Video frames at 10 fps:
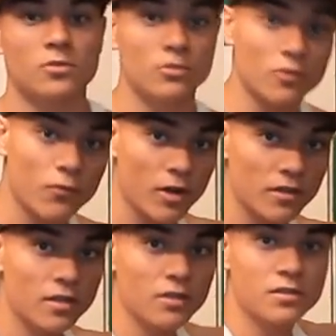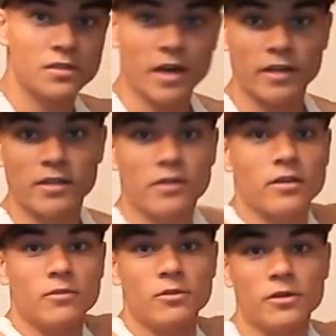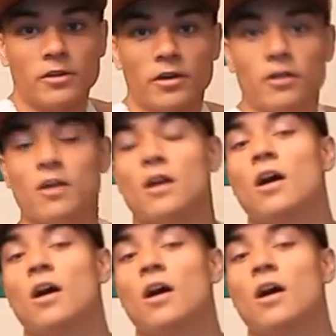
There's the front delt, side delt, and rear delt.